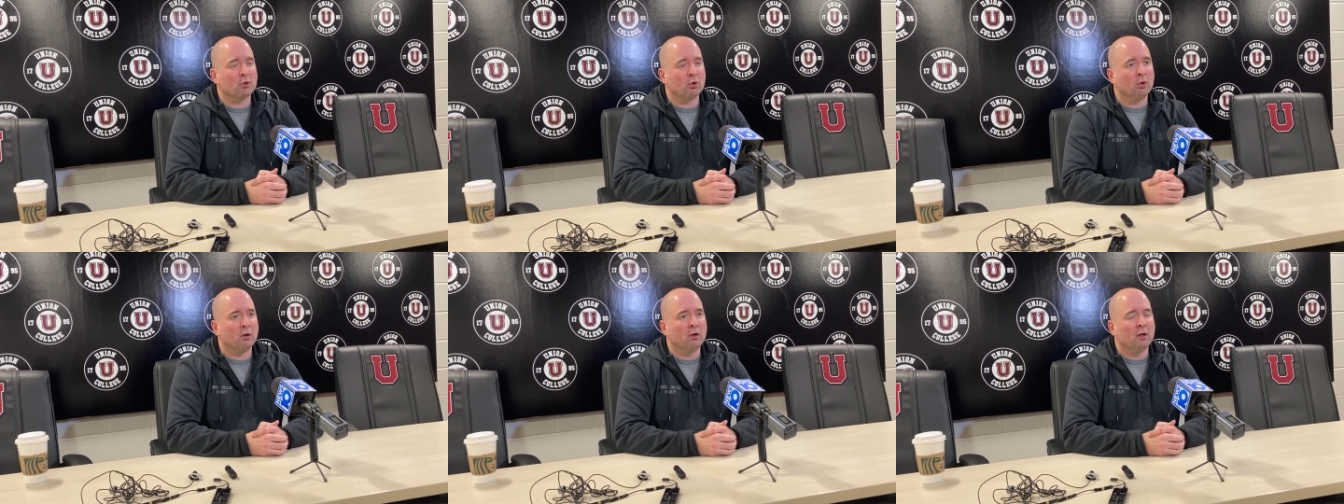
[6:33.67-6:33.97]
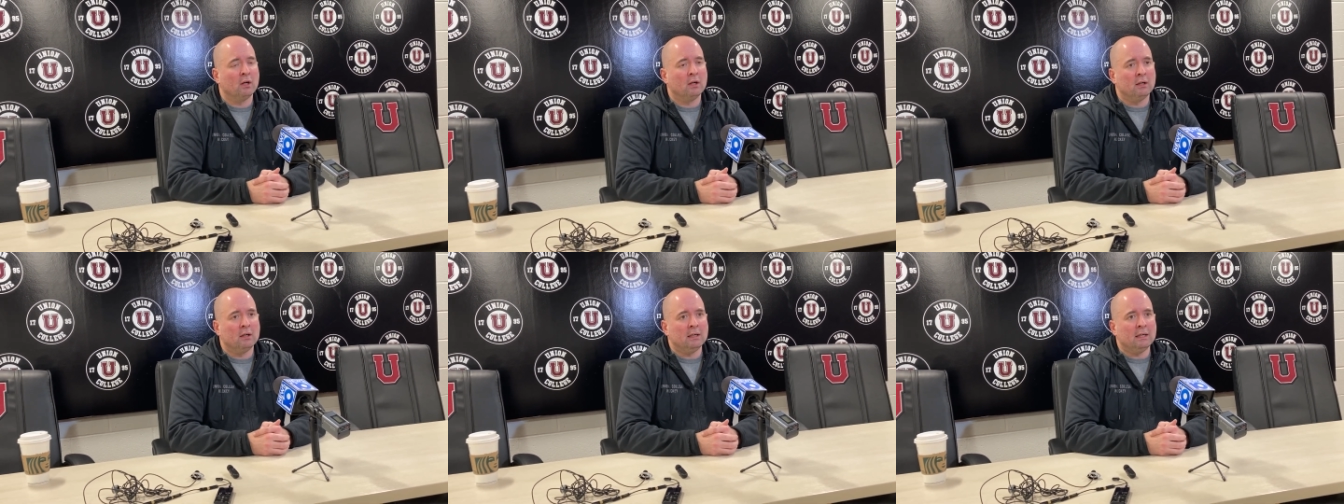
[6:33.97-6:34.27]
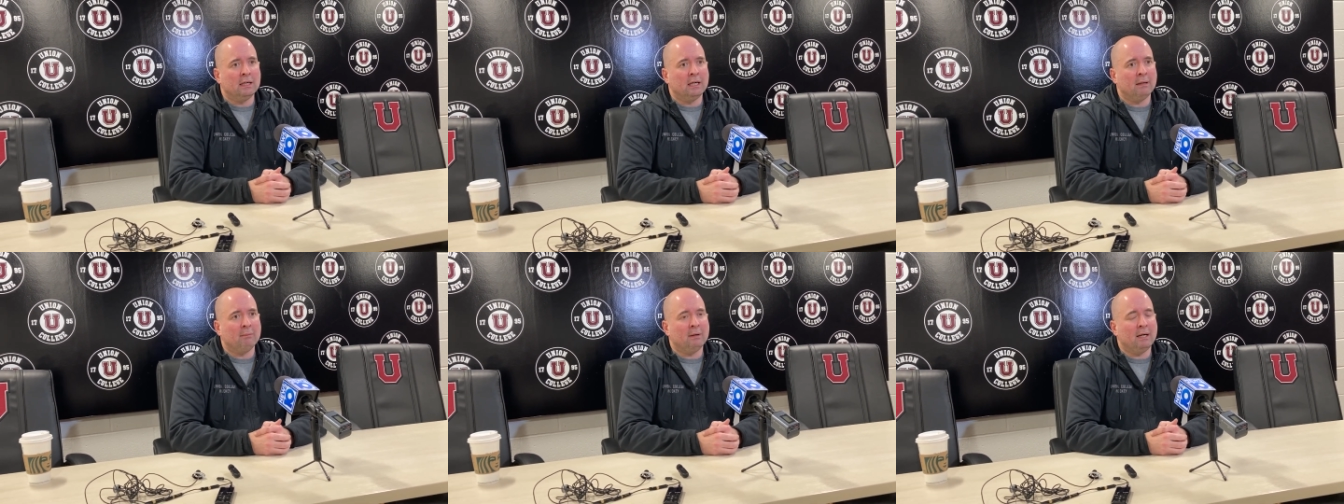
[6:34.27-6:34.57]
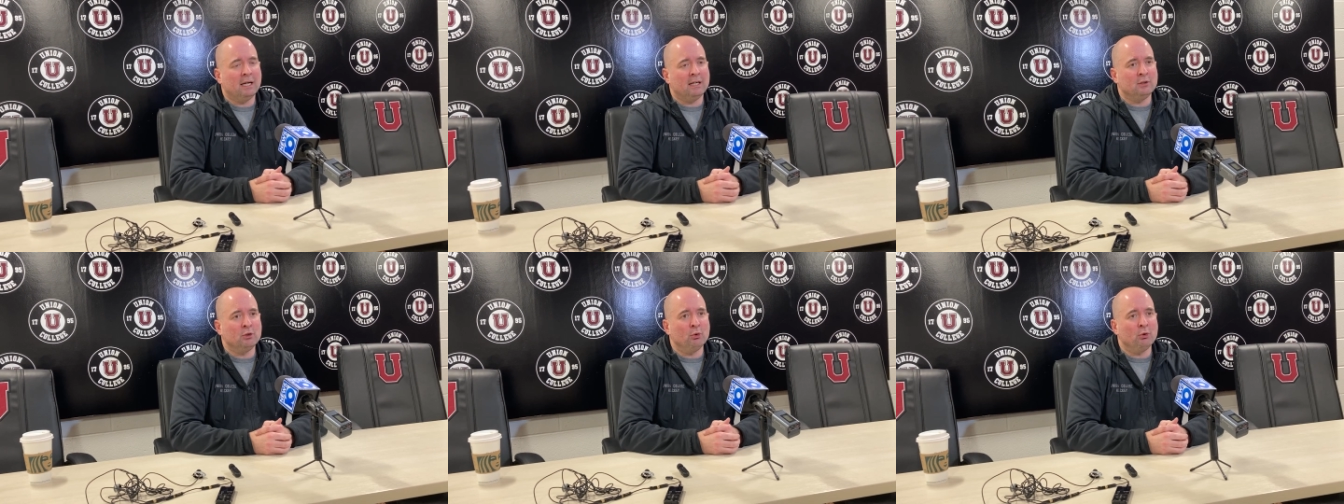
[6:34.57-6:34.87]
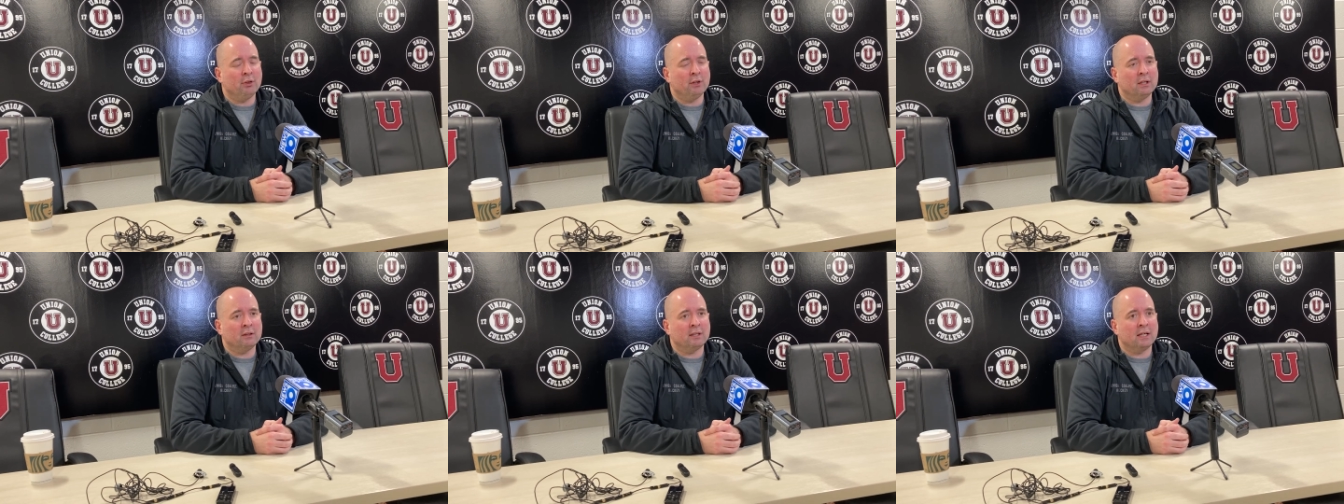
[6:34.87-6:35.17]
So um, I
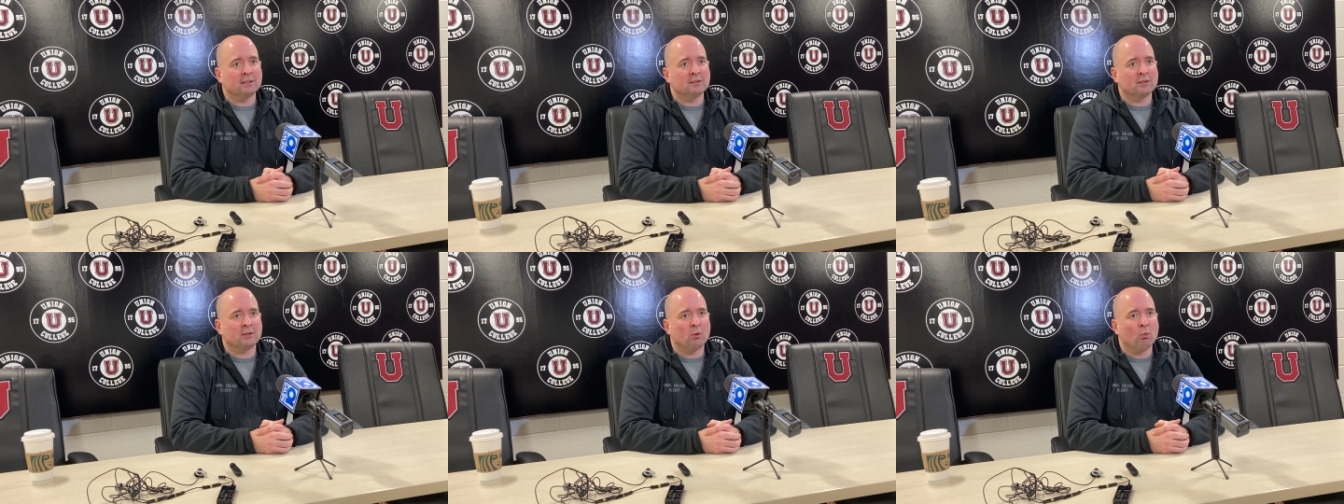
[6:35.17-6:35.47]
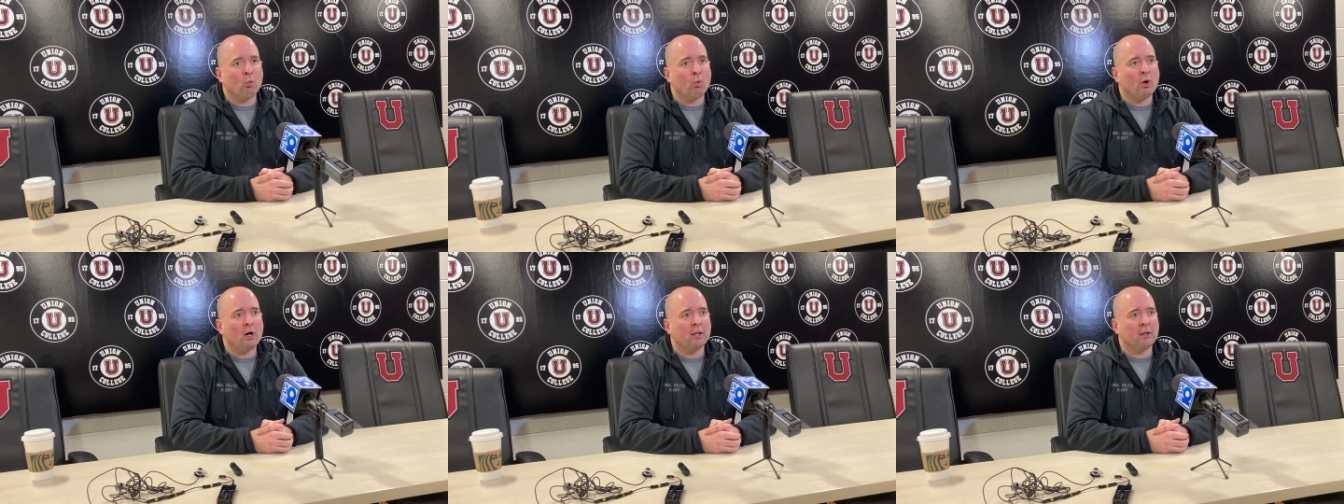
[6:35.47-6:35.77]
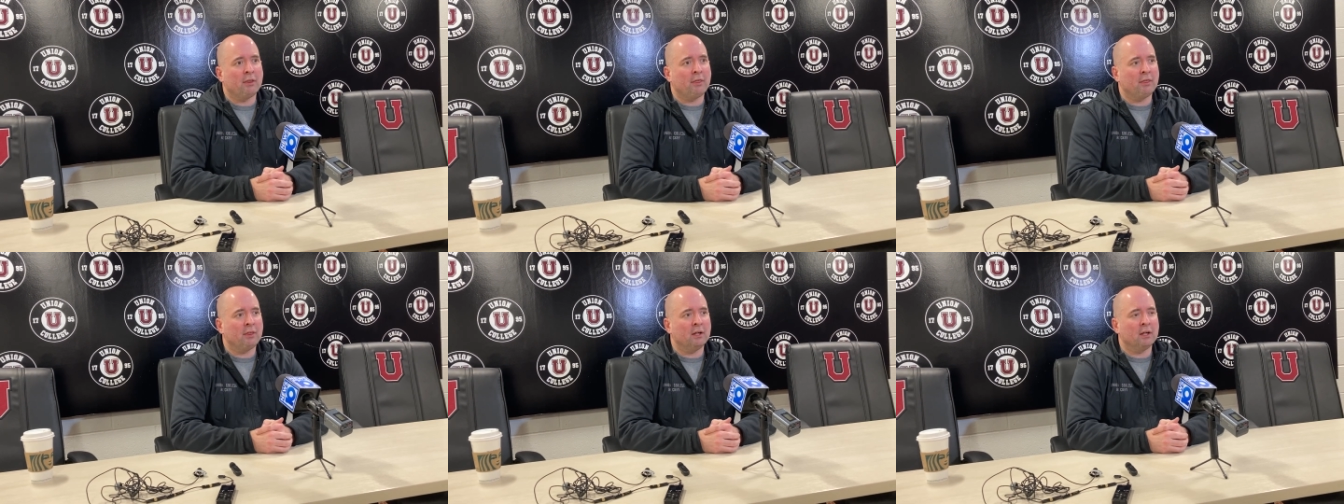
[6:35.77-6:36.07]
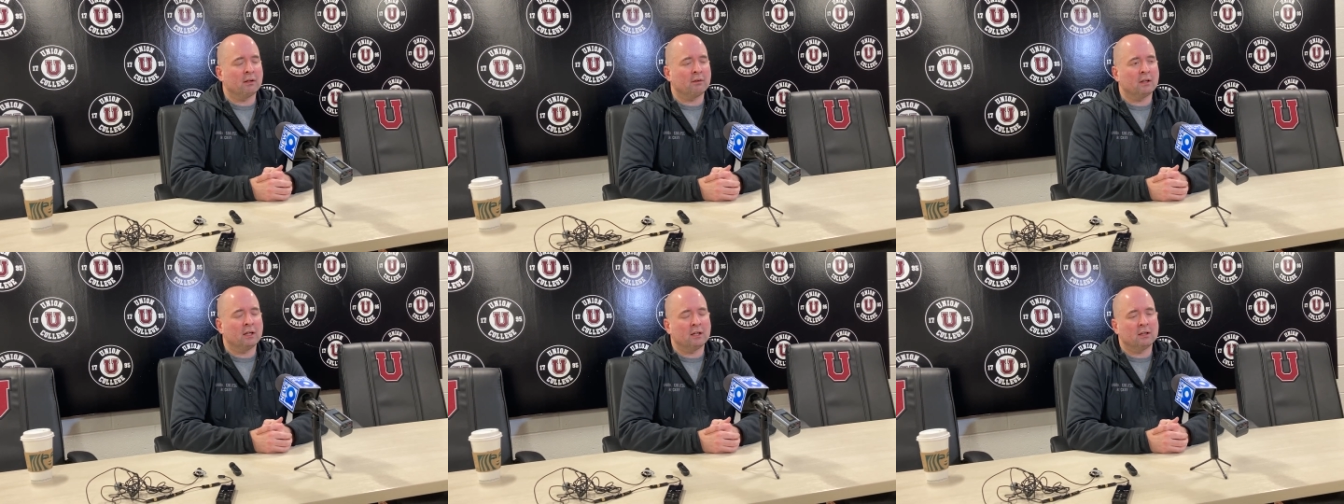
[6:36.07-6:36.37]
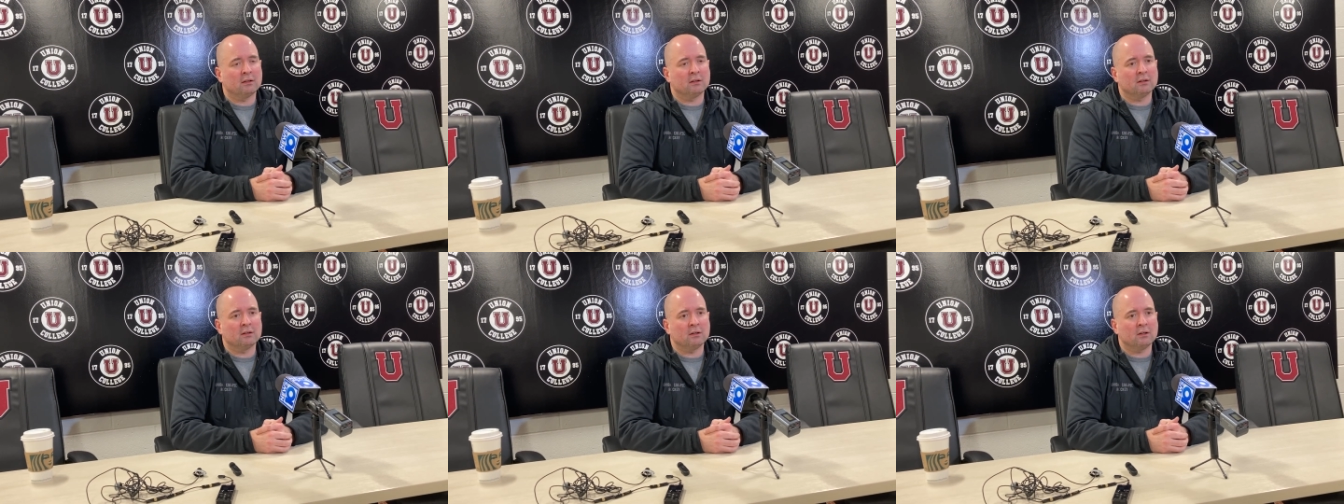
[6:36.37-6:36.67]
do think that's the one thing
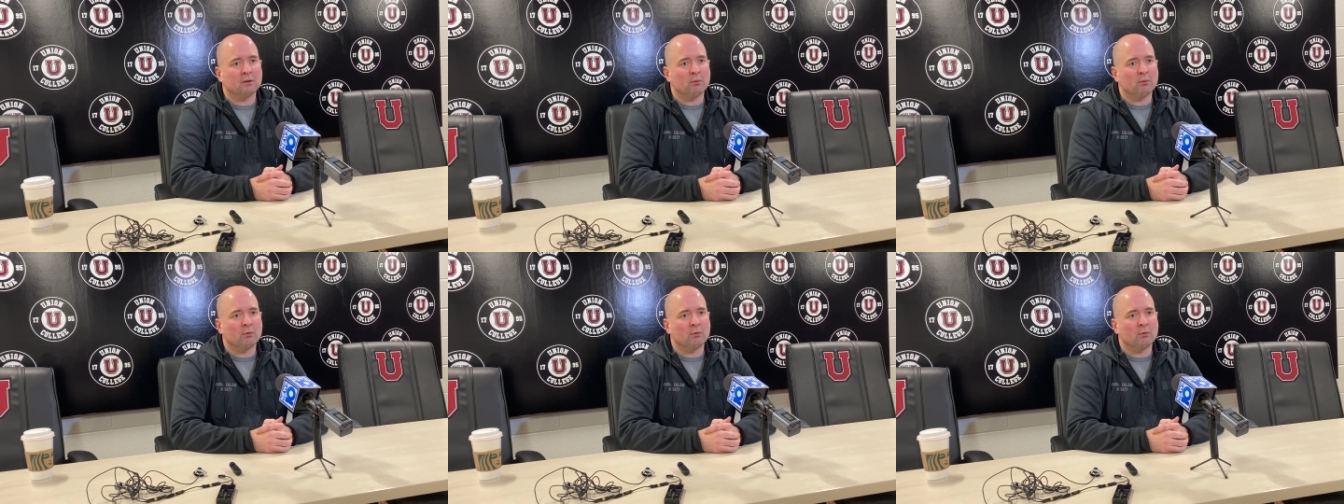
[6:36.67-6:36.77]
that